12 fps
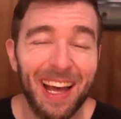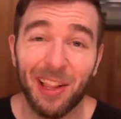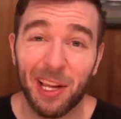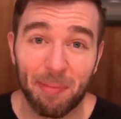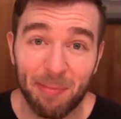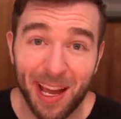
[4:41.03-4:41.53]

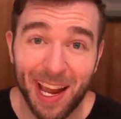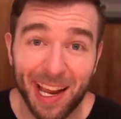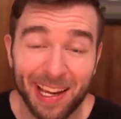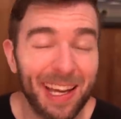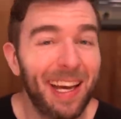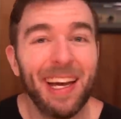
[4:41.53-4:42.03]
like
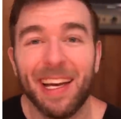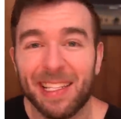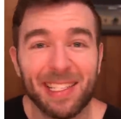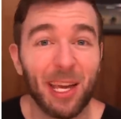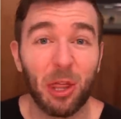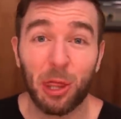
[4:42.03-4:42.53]
Bang,
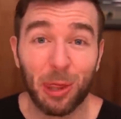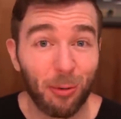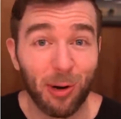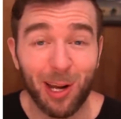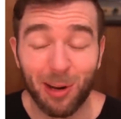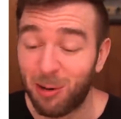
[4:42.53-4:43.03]
it's like
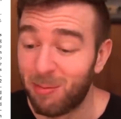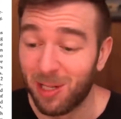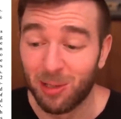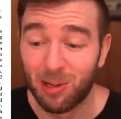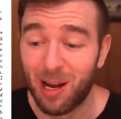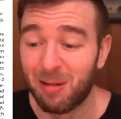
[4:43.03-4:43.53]
300
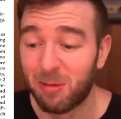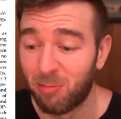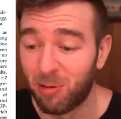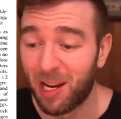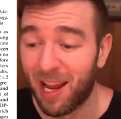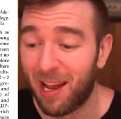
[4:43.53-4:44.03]
milligrams
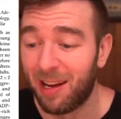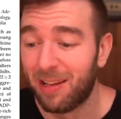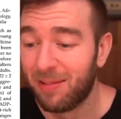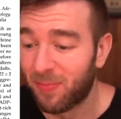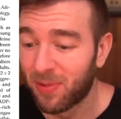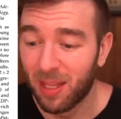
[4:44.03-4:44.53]
per can.
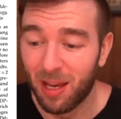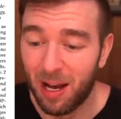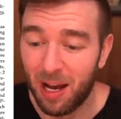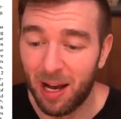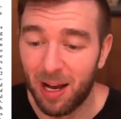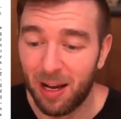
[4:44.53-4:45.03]

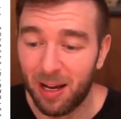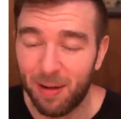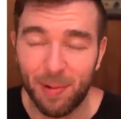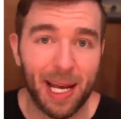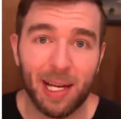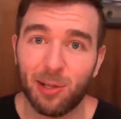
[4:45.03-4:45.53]

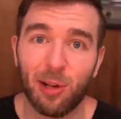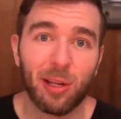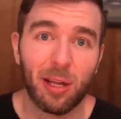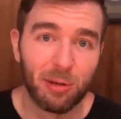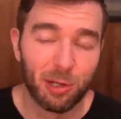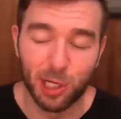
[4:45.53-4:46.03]
And it has all the
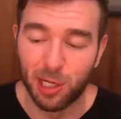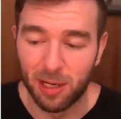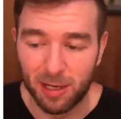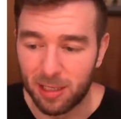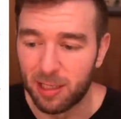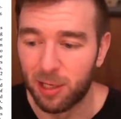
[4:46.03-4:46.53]
other shit in
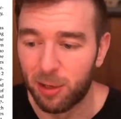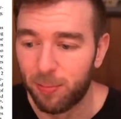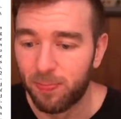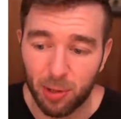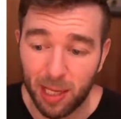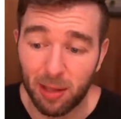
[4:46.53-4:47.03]
it too.
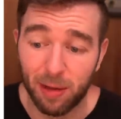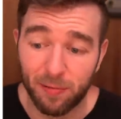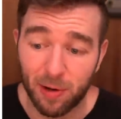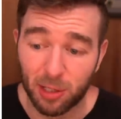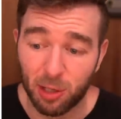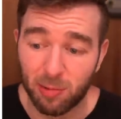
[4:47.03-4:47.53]
Platelet
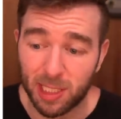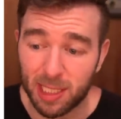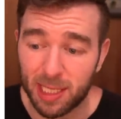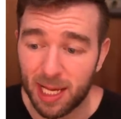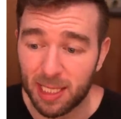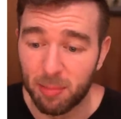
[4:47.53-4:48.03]
function was
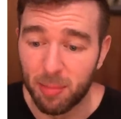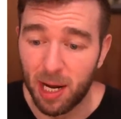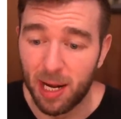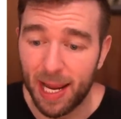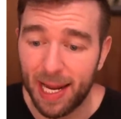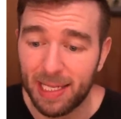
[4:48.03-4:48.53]
assessed
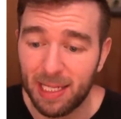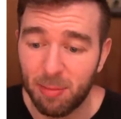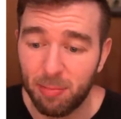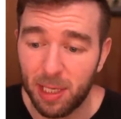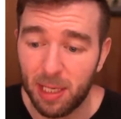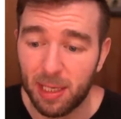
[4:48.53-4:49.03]
by
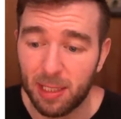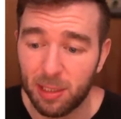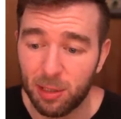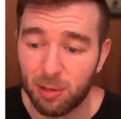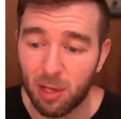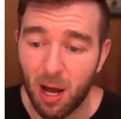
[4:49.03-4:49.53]

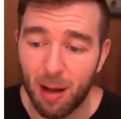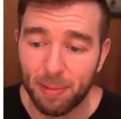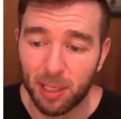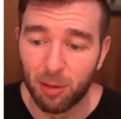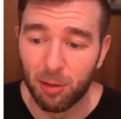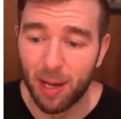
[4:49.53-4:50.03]
ADP-induced
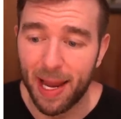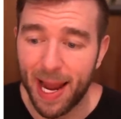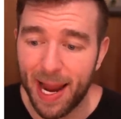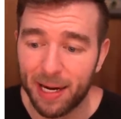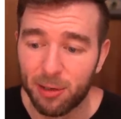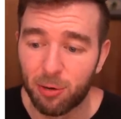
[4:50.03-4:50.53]
optical
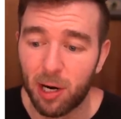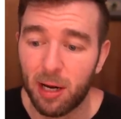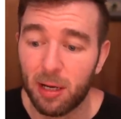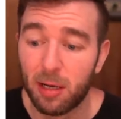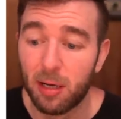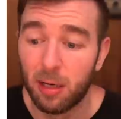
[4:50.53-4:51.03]
aggregation.